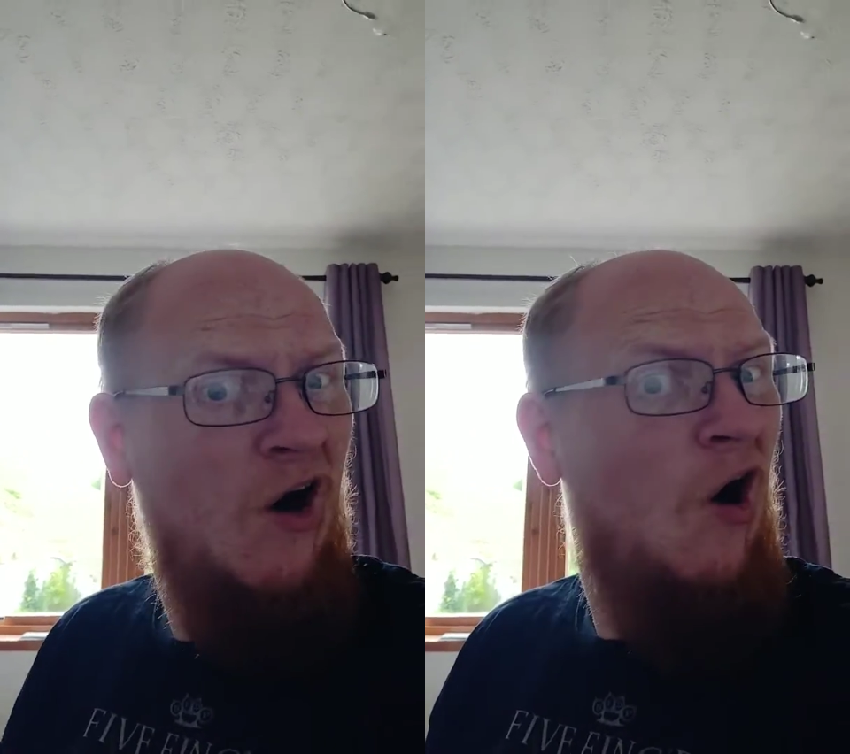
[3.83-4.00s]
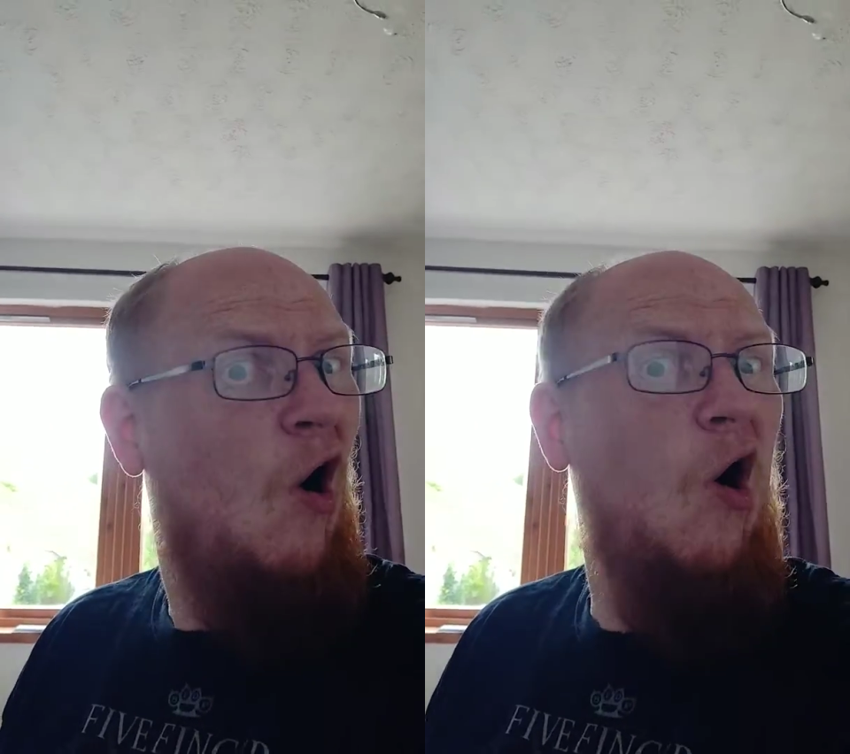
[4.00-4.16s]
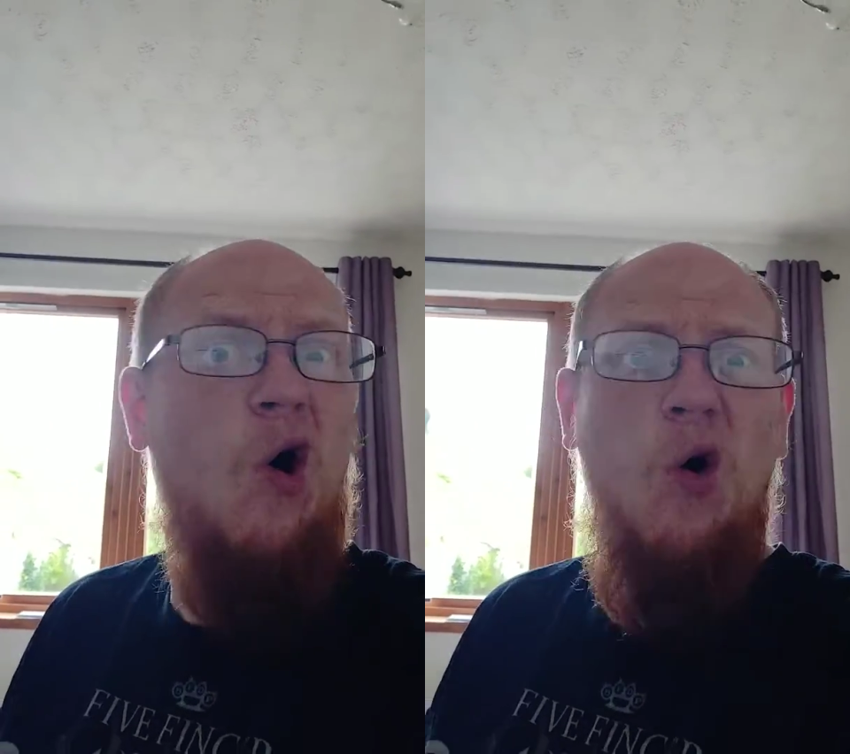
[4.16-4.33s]

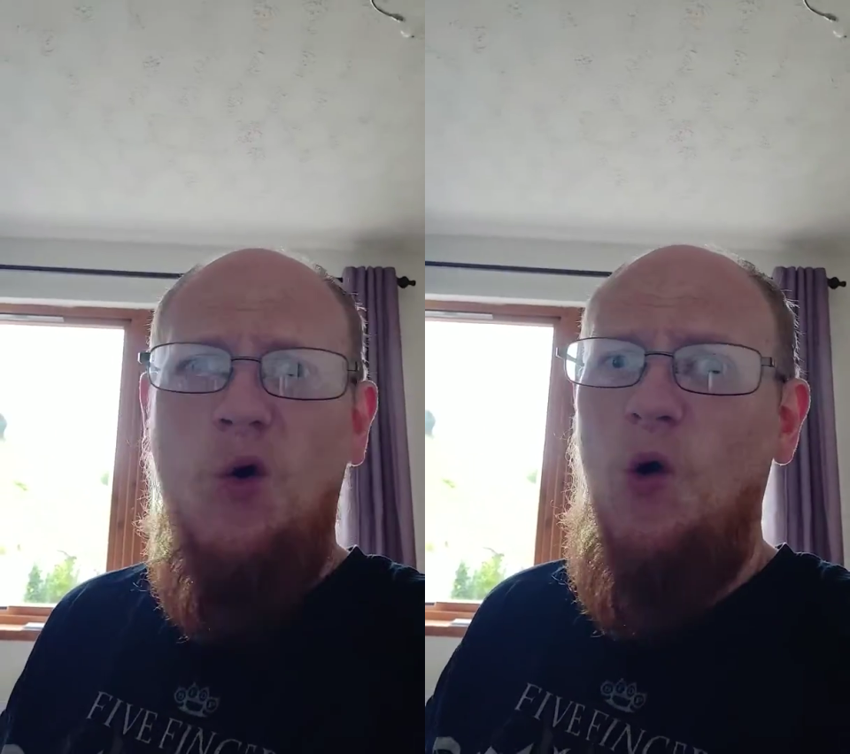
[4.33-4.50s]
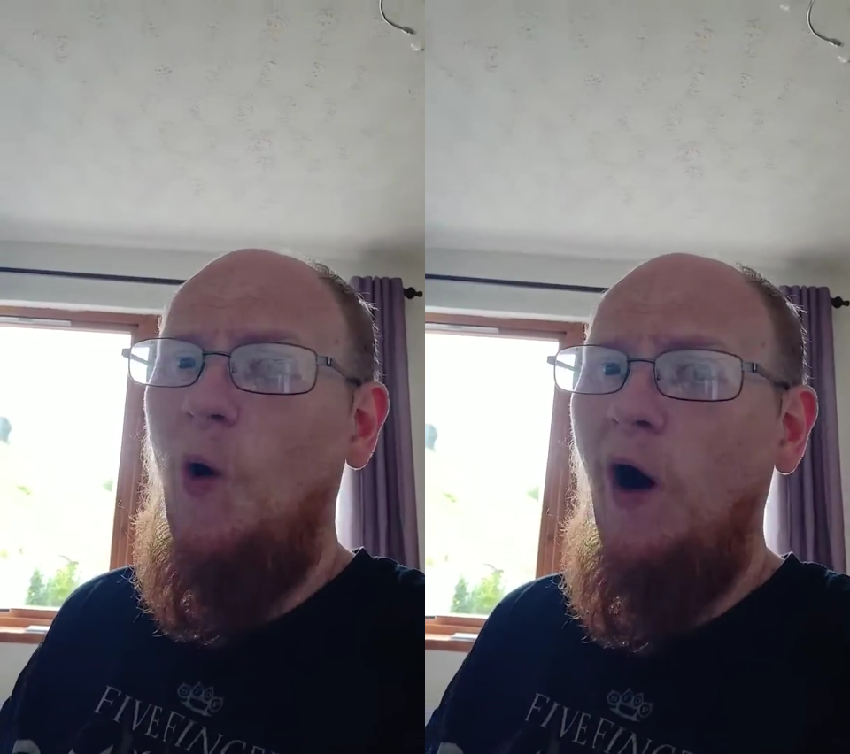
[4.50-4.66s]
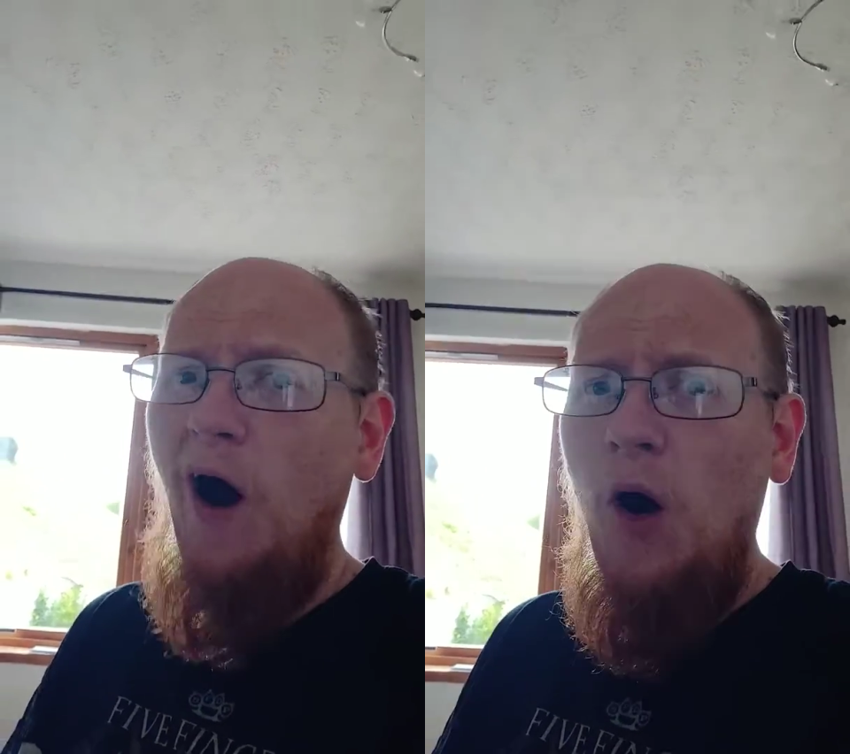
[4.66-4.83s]

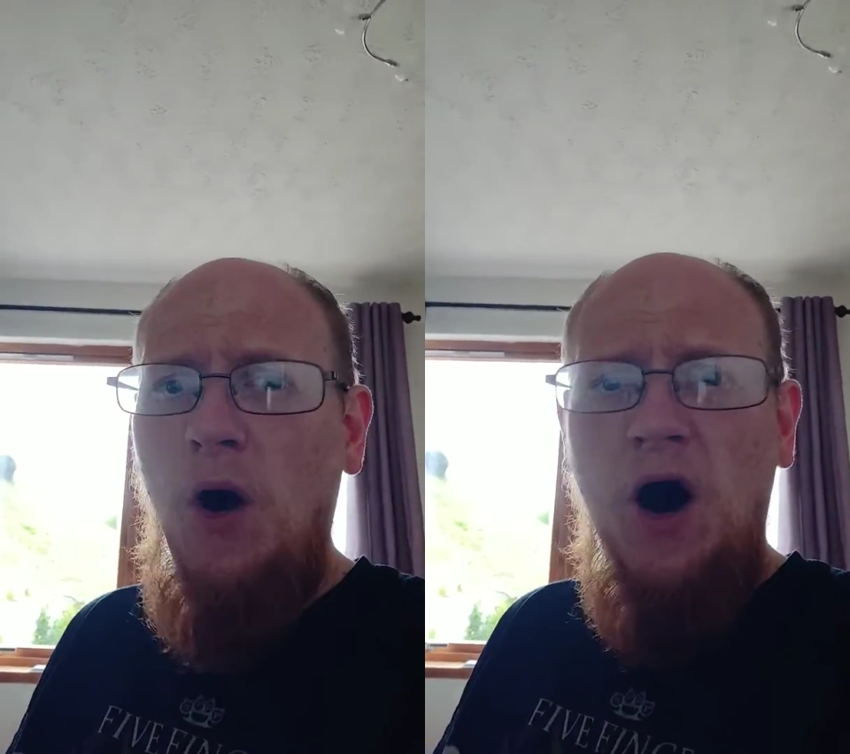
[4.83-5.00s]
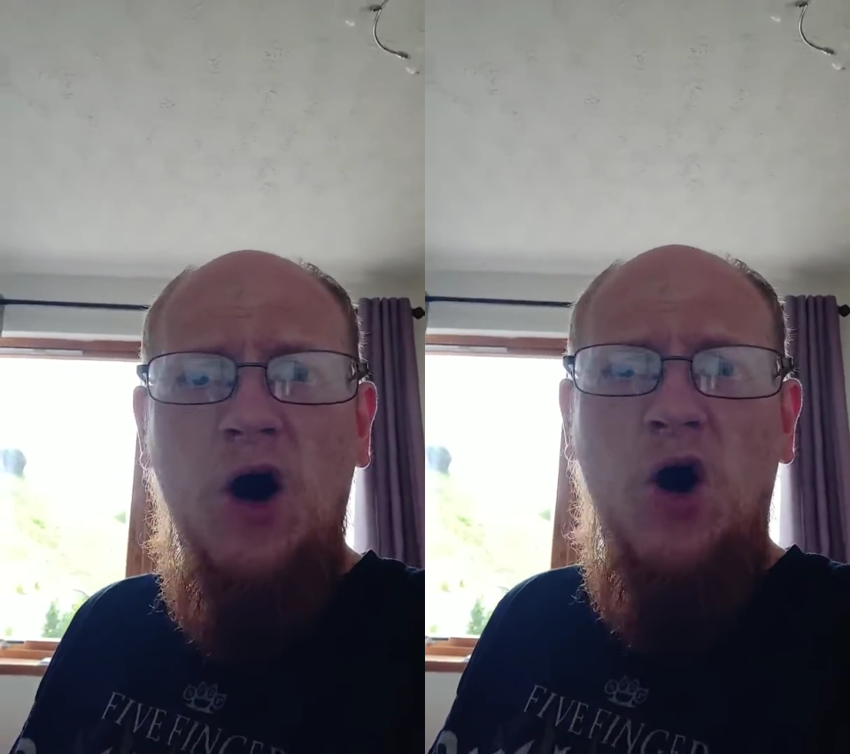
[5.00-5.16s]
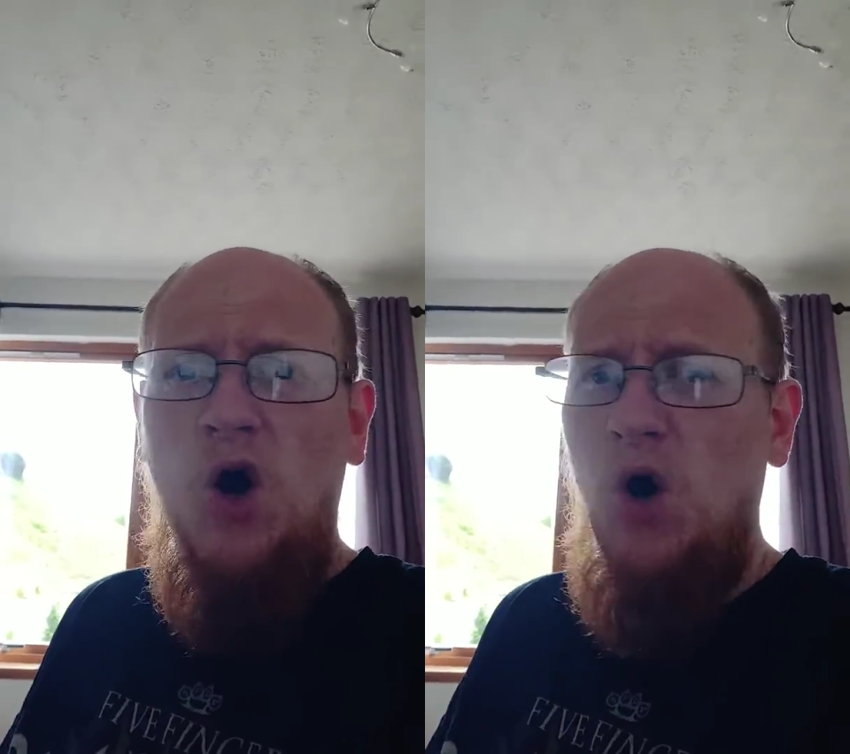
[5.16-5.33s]
Oh, oh,
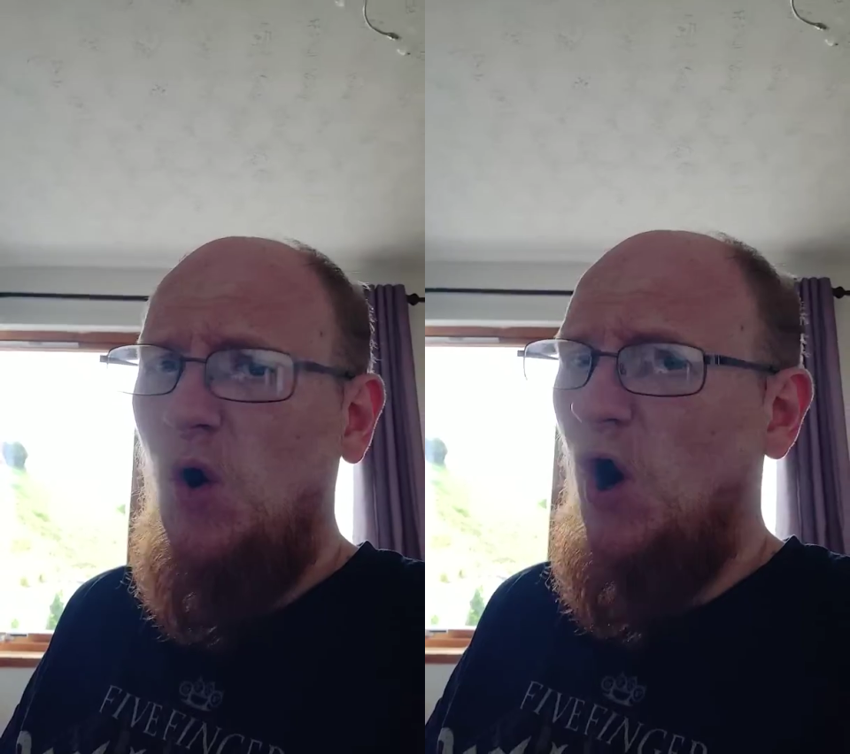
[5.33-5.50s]
oh,